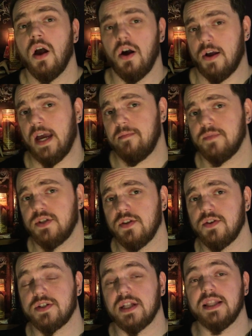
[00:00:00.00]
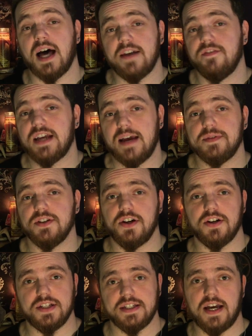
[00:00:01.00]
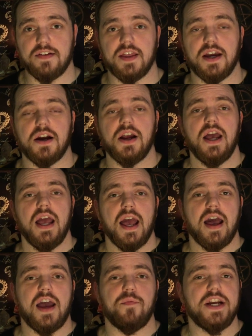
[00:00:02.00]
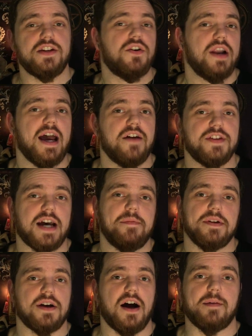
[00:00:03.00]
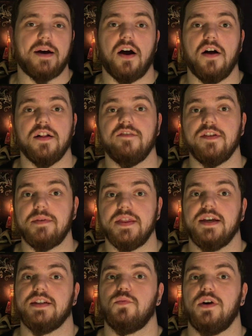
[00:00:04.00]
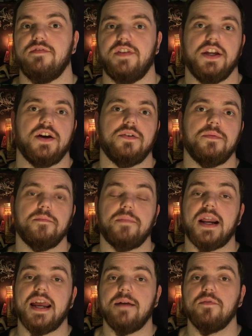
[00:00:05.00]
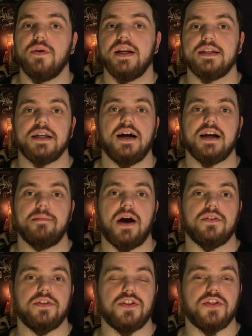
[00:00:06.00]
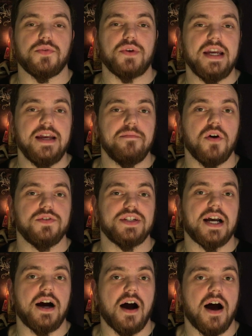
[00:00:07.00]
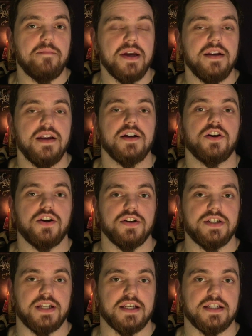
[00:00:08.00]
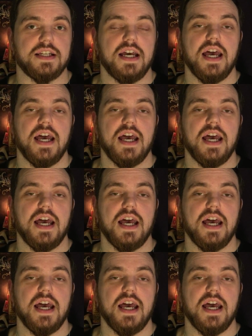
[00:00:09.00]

Okay, so there's a lot of types of curses out there, and we don't have time to talk about all of them in this one video. But I am going to talk about the 3 most common curses